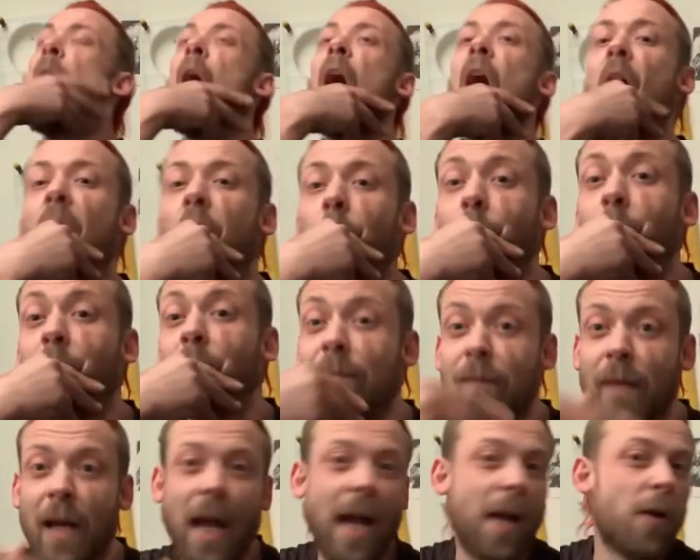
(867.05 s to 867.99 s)

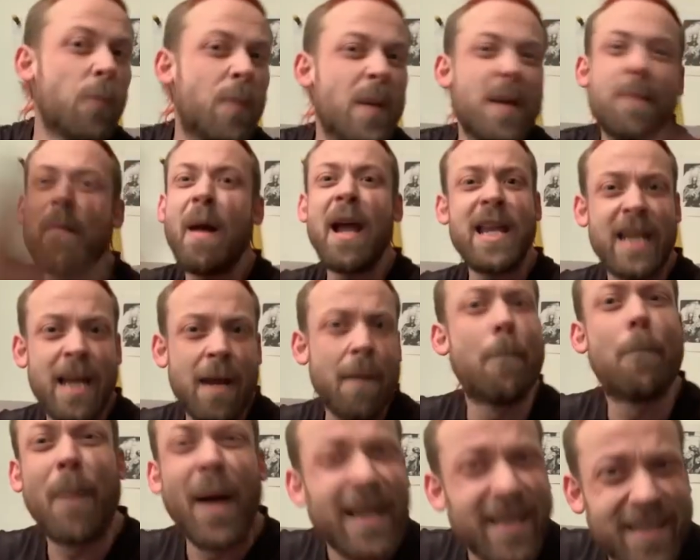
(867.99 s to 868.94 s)
who'd be making
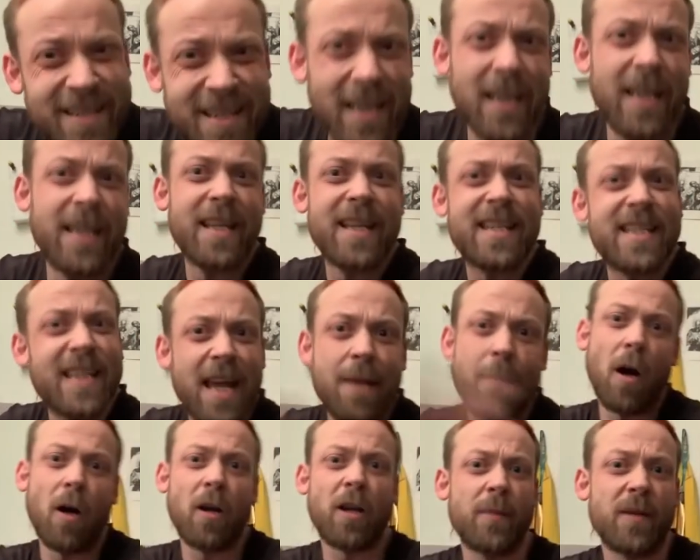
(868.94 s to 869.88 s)
basically the same
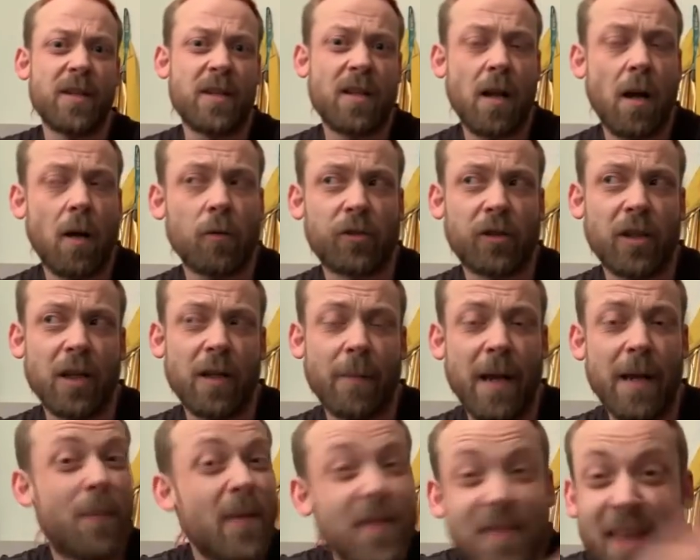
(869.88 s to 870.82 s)
arguments Carl's going to
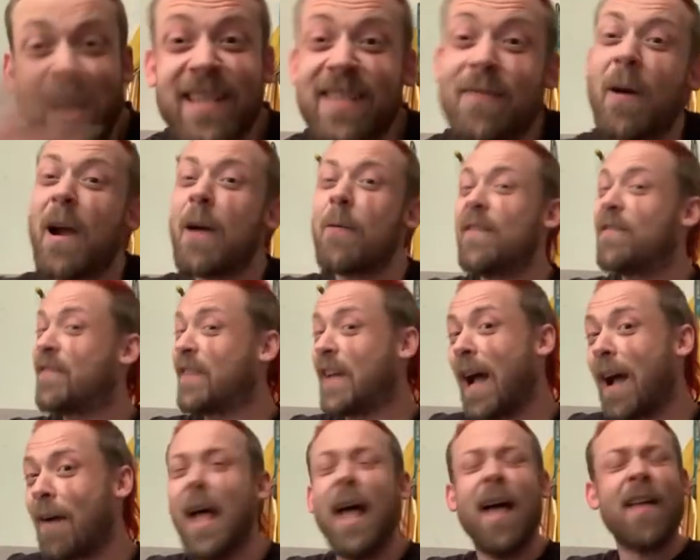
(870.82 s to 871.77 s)
make. But that's where we've
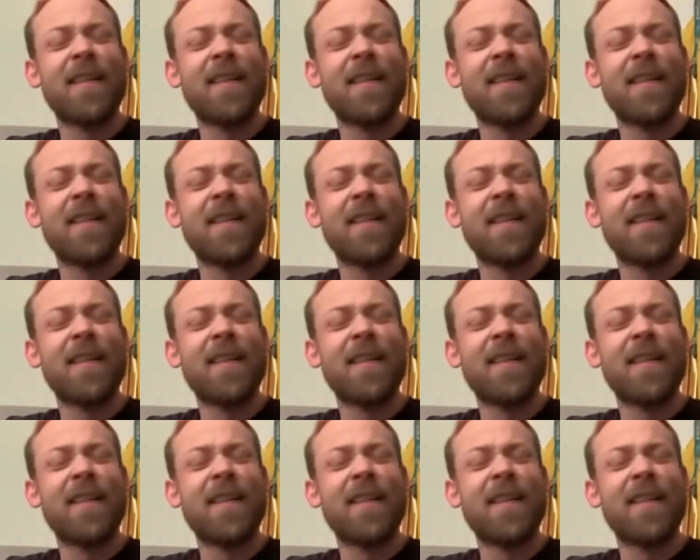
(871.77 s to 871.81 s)
come.